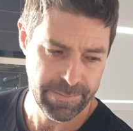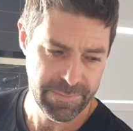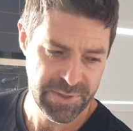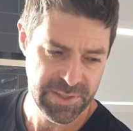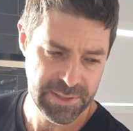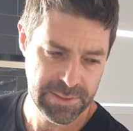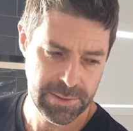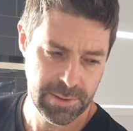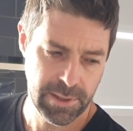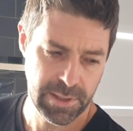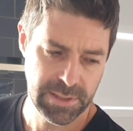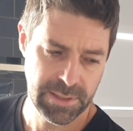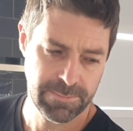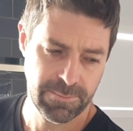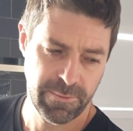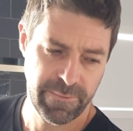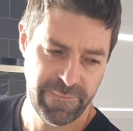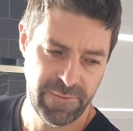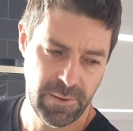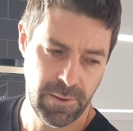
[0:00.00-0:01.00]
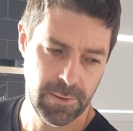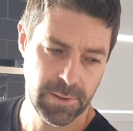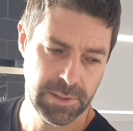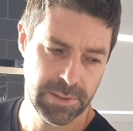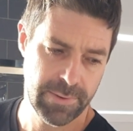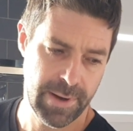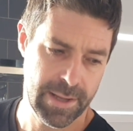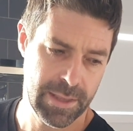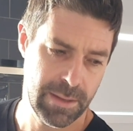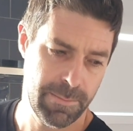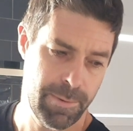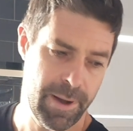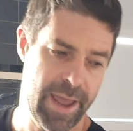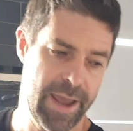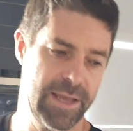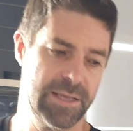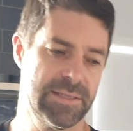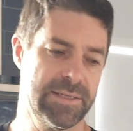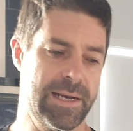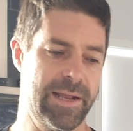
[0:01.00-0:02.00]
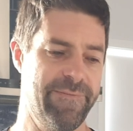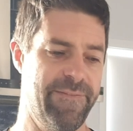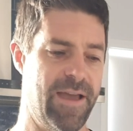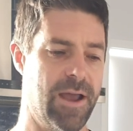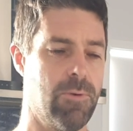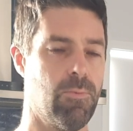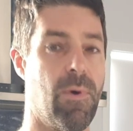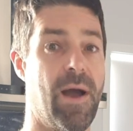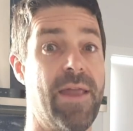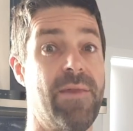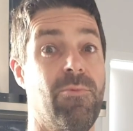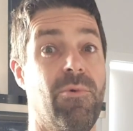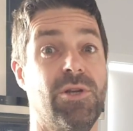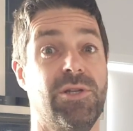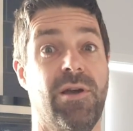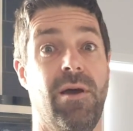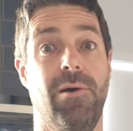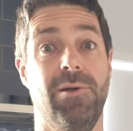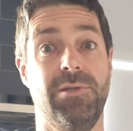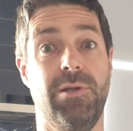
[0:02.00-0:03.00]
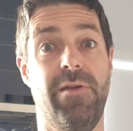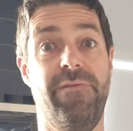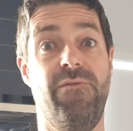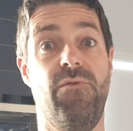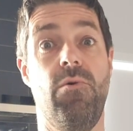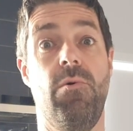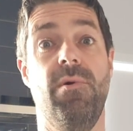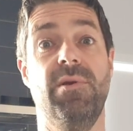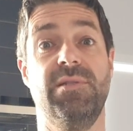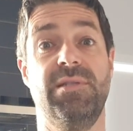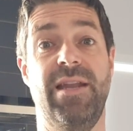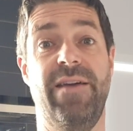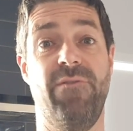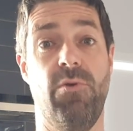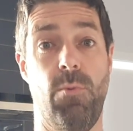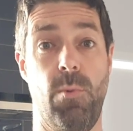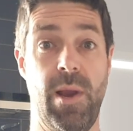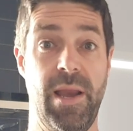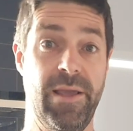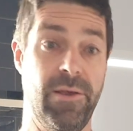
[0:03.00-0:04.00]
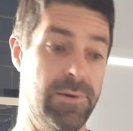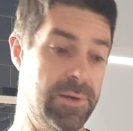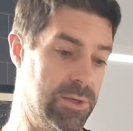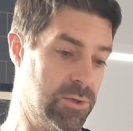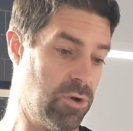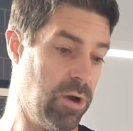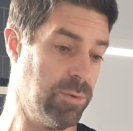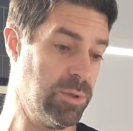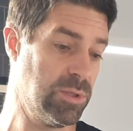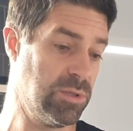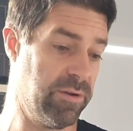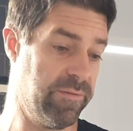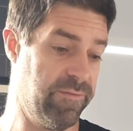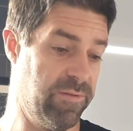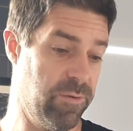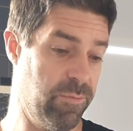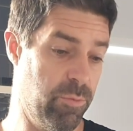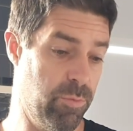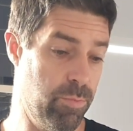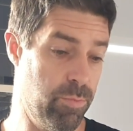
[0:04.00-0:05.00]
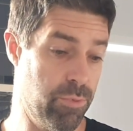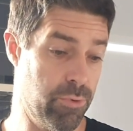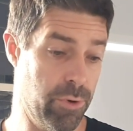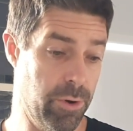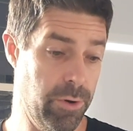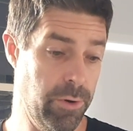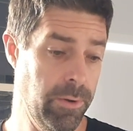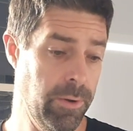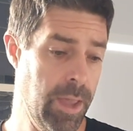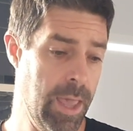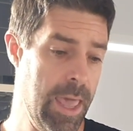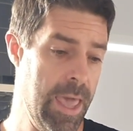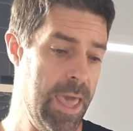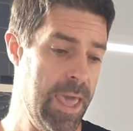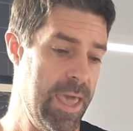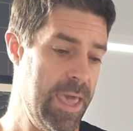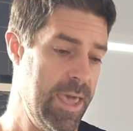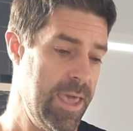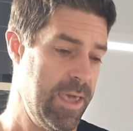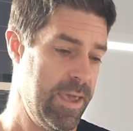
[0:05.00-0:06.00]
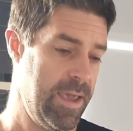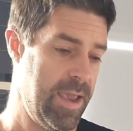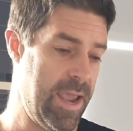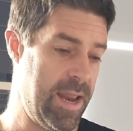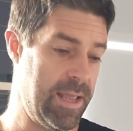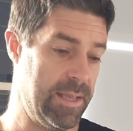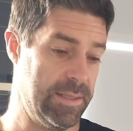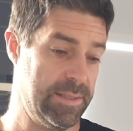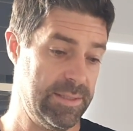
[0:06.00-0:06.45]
just look at some reviews around the place, and I found one which I also thought was another really good description of the brew. And it